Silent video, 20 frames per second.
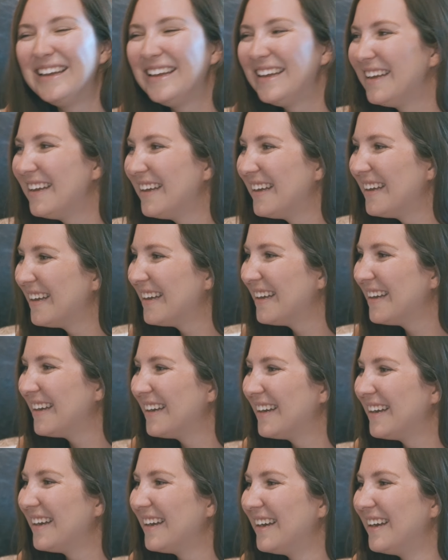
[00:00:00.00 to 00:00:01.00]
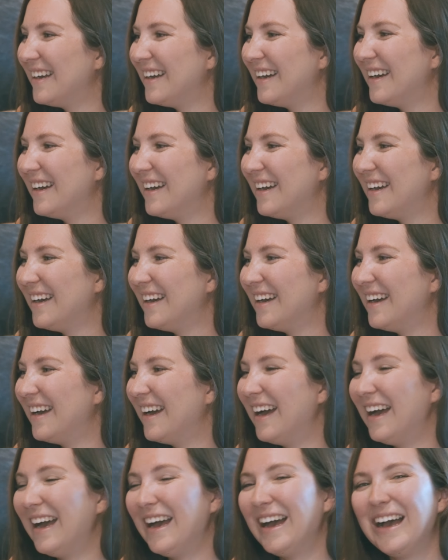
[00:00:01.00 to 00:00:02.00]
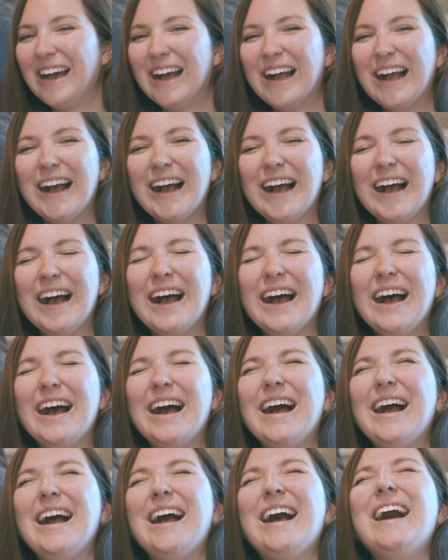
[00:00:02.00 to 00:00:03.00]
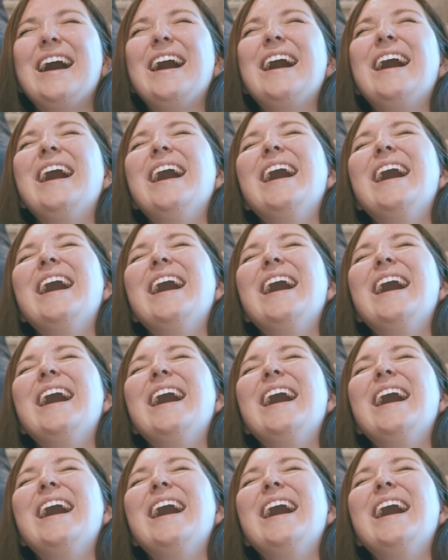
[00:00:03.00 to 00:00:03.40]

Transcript: The person shown says nothing.